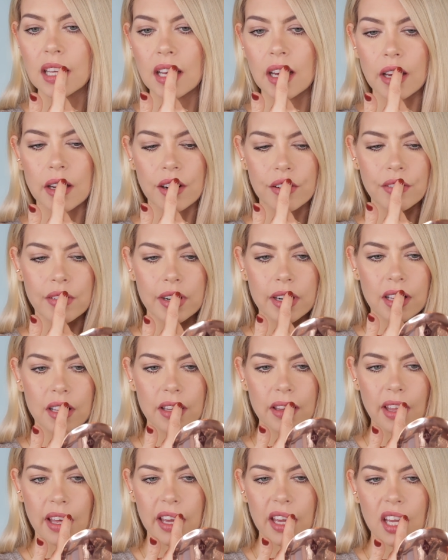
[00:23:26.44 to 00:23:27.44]
I don't want to
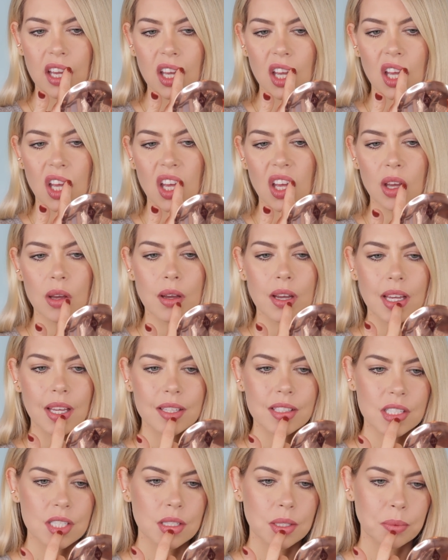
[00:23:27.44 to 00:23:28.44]
like
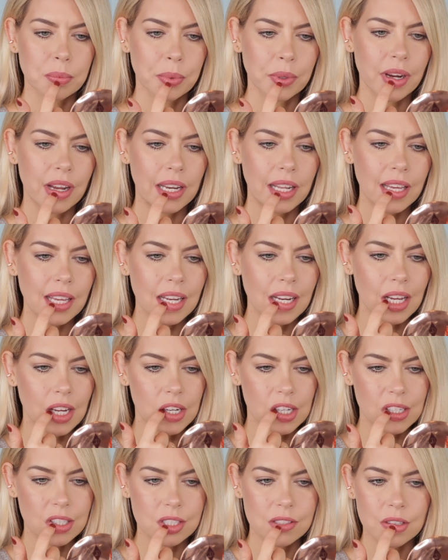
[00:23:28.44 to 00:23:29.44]
spread it,
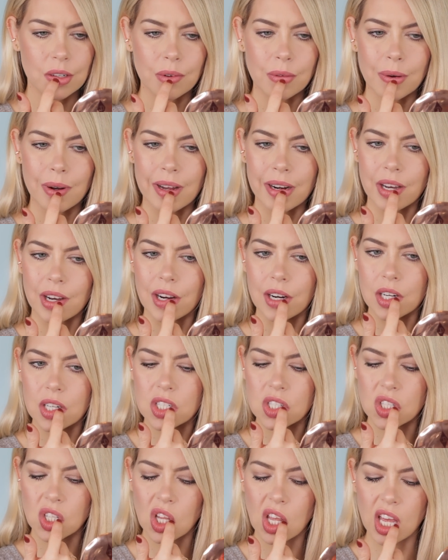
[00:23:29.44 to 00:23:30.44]
I just don't want a
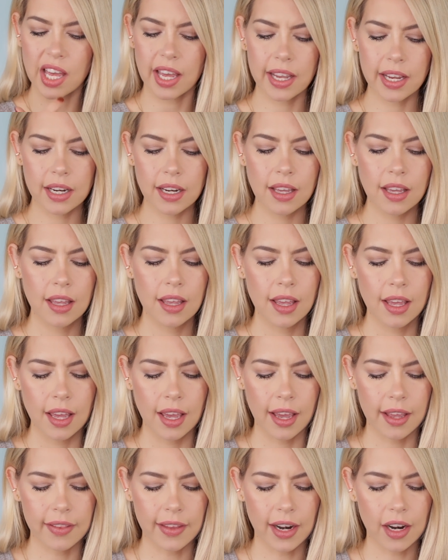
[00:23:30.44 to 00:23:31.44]
harsh line.
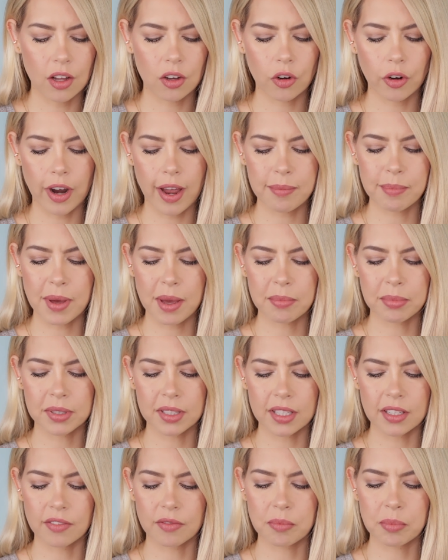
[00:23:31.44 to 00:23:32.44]
And then I'll grab my
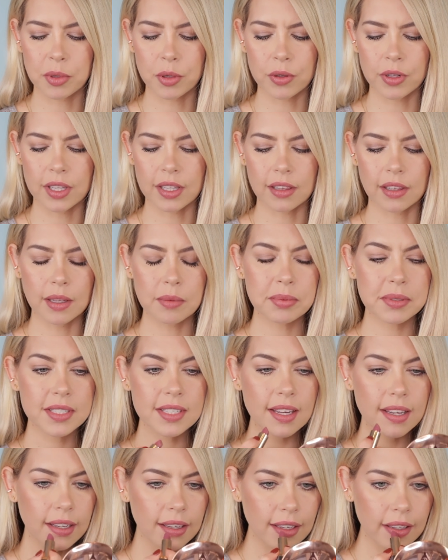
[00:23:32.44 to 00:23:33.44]
Believe Beauty
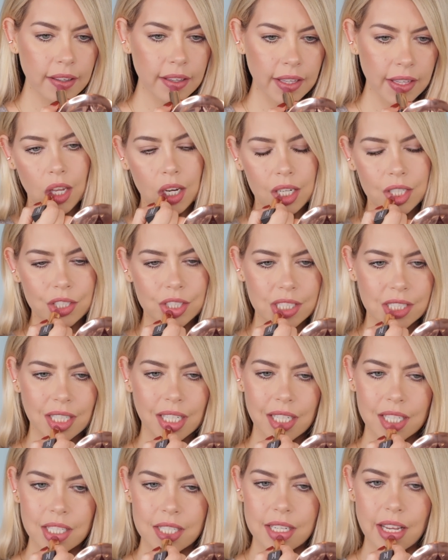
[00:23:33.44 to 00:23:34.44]
lipstick and I just
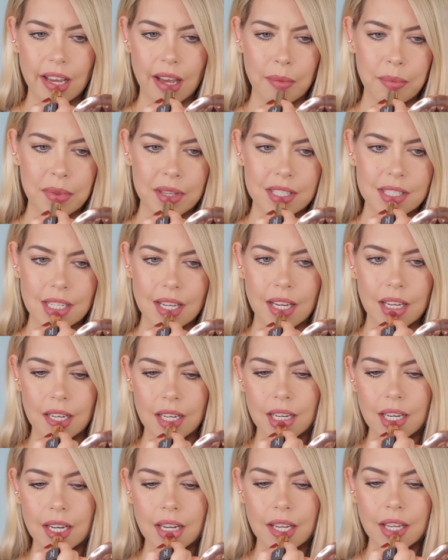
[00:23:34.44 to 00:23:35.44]
kind of dab this
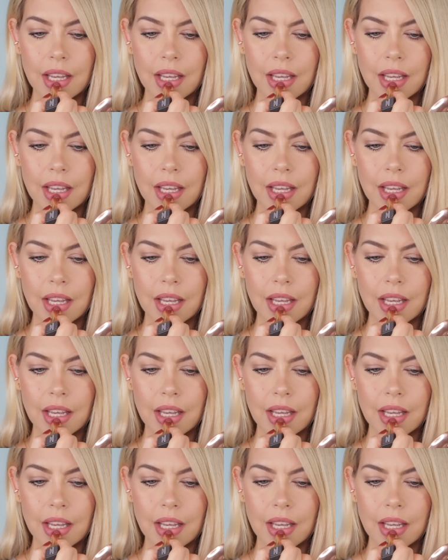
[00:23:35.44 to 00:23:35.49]
on.